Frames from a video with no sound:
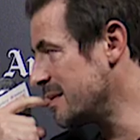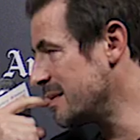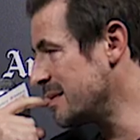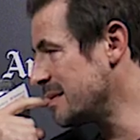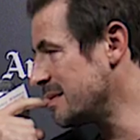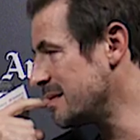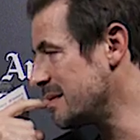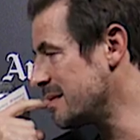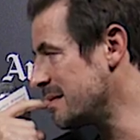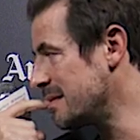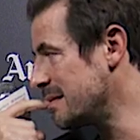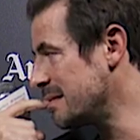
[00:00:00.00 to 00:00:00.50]

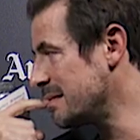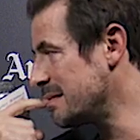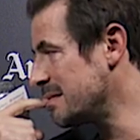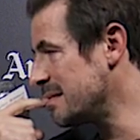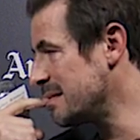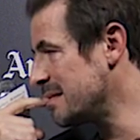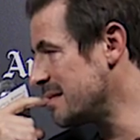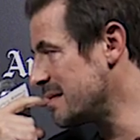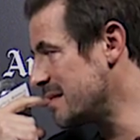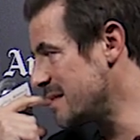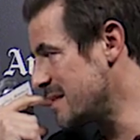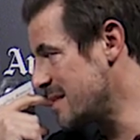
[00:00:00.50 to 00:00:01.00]

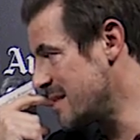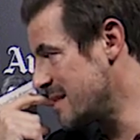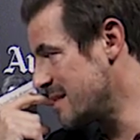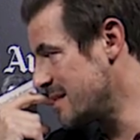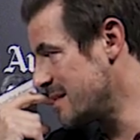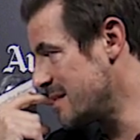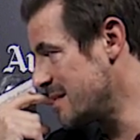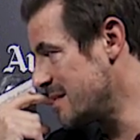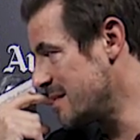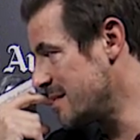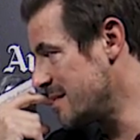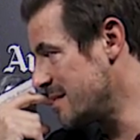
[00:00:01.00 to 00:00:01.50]

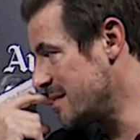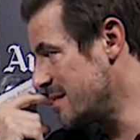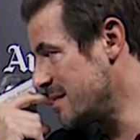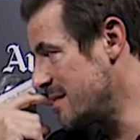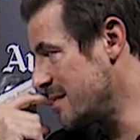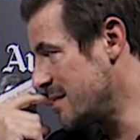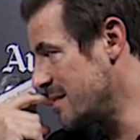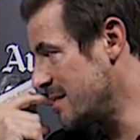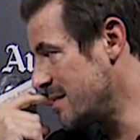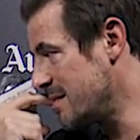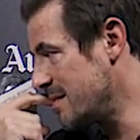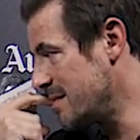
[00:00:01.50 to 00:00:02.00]

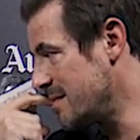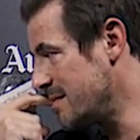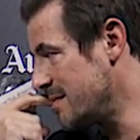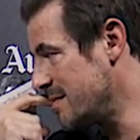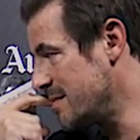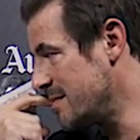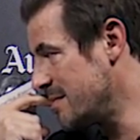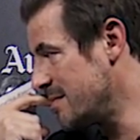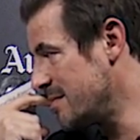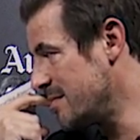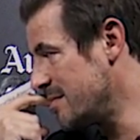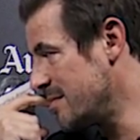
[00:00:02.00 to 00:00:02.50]

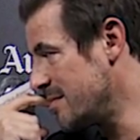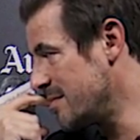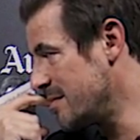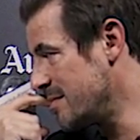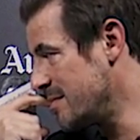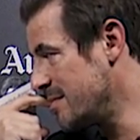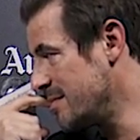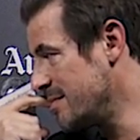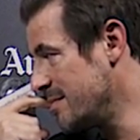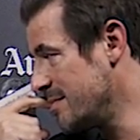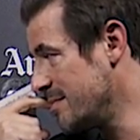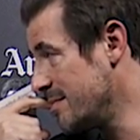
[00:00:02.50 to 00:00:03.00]

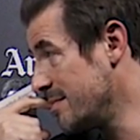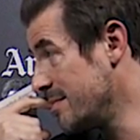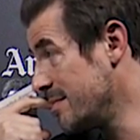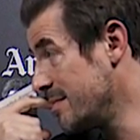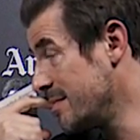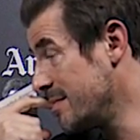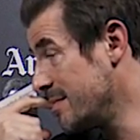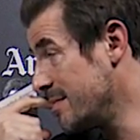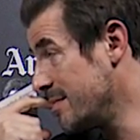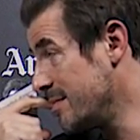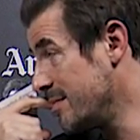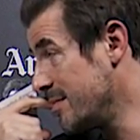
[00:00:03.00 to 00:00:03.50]

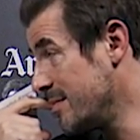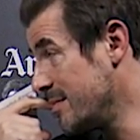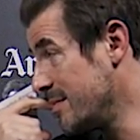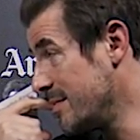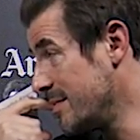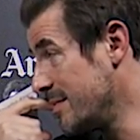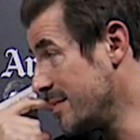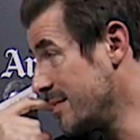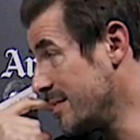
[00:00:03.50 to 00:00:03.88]
(silent)